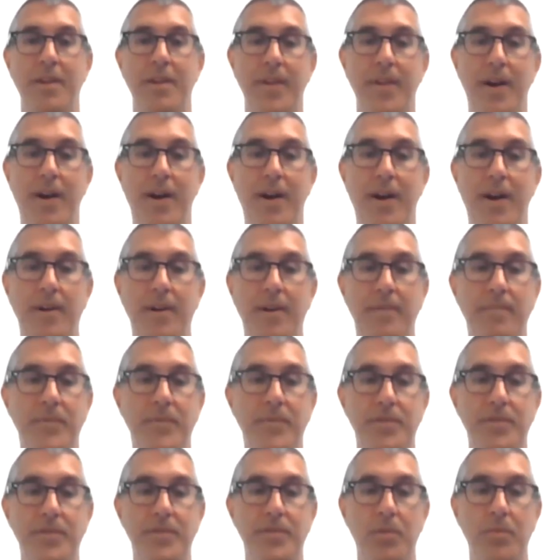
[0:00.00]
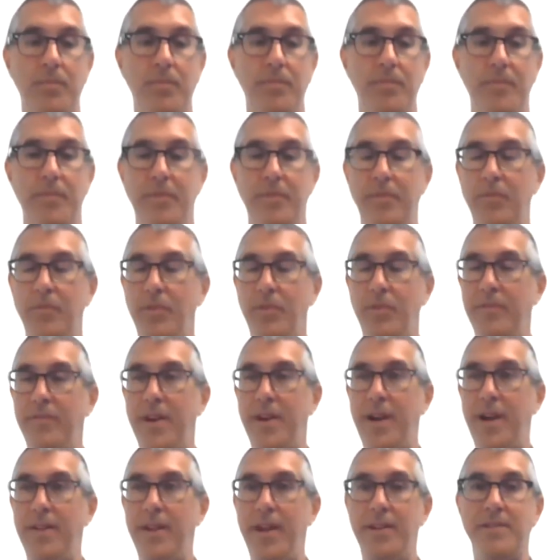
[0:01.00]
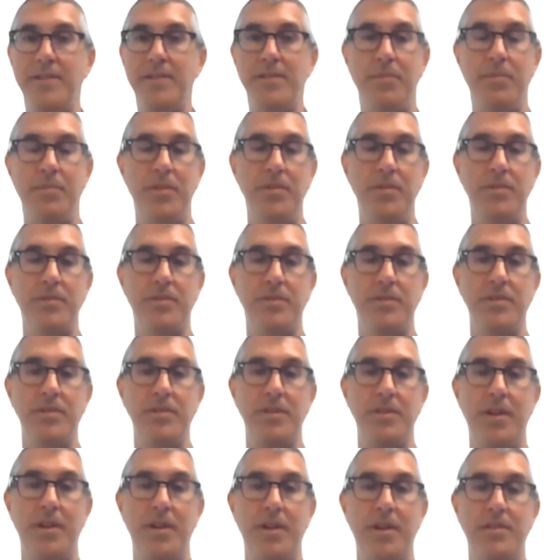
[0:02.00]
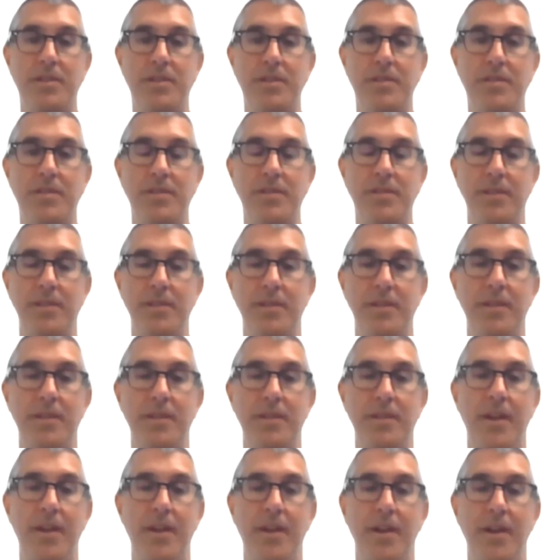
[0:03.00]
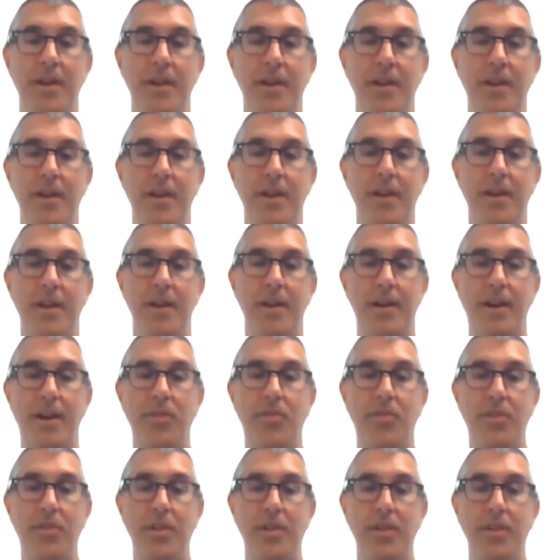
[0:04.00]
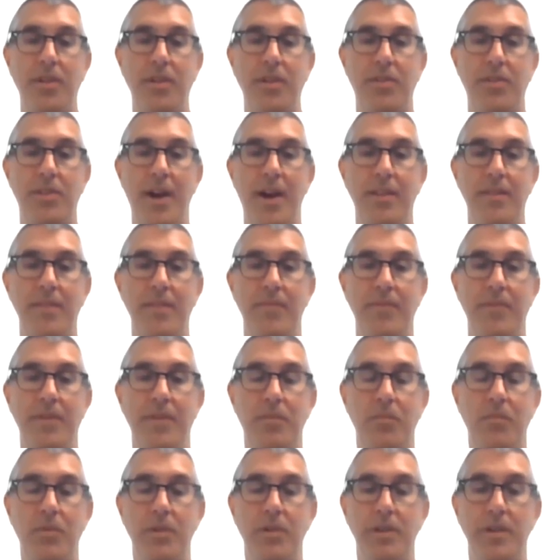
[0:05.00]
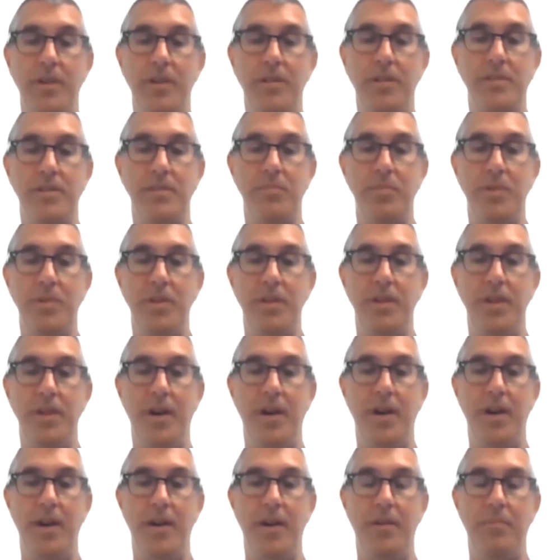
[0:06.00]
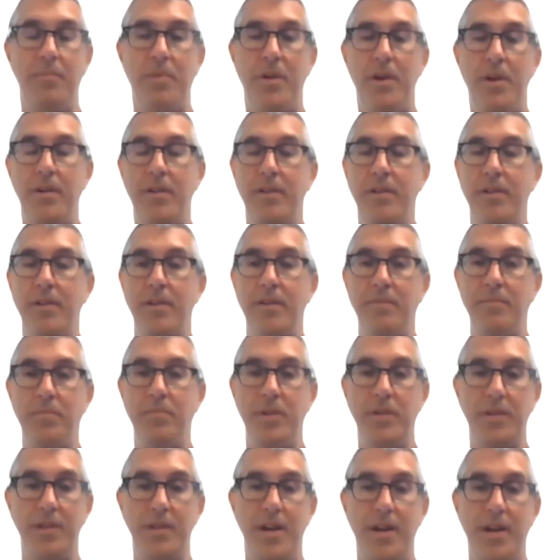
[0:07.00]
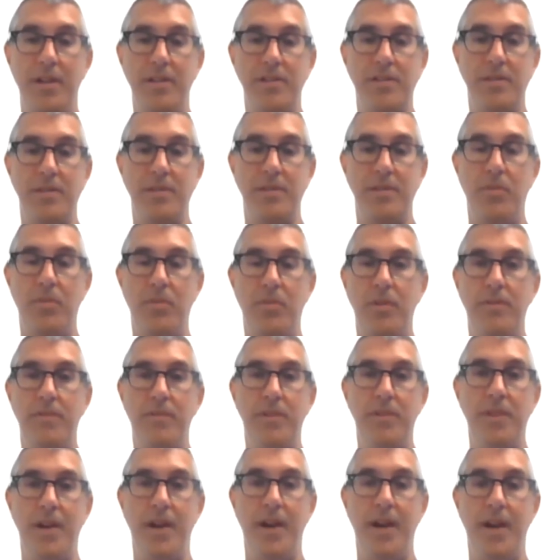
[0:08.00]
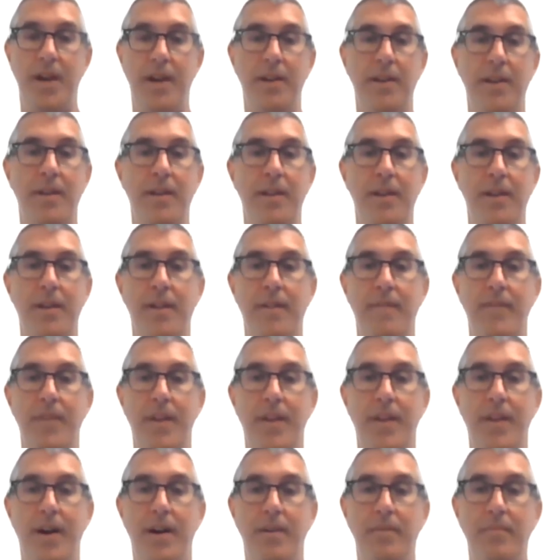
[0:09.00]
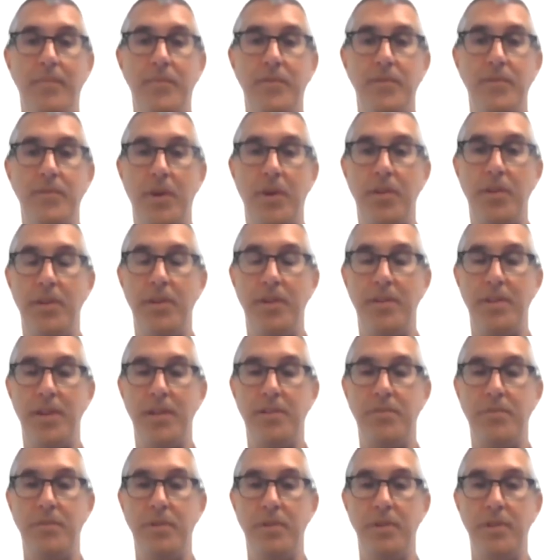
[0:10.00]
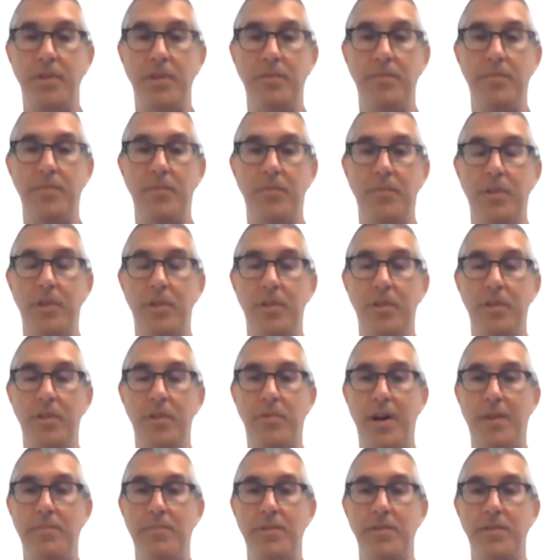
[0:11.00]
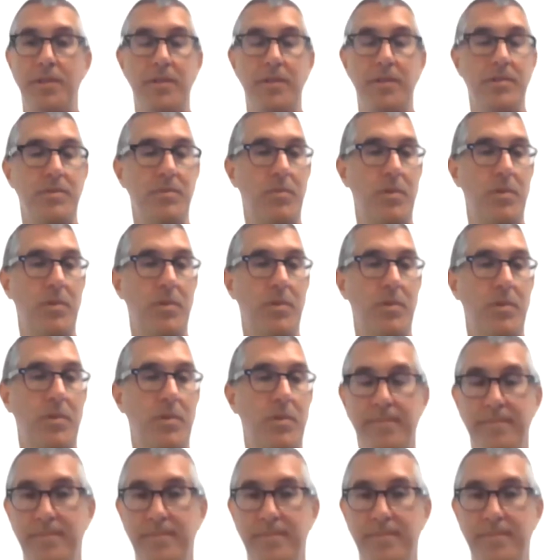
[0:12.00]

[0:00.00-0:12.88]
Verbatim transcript: Um, so we've had had some of those discussions and. Uh, I think that they're willing to be uh, a partner, have been kind of supportive in that. Um, so I think that's really, really promising as well.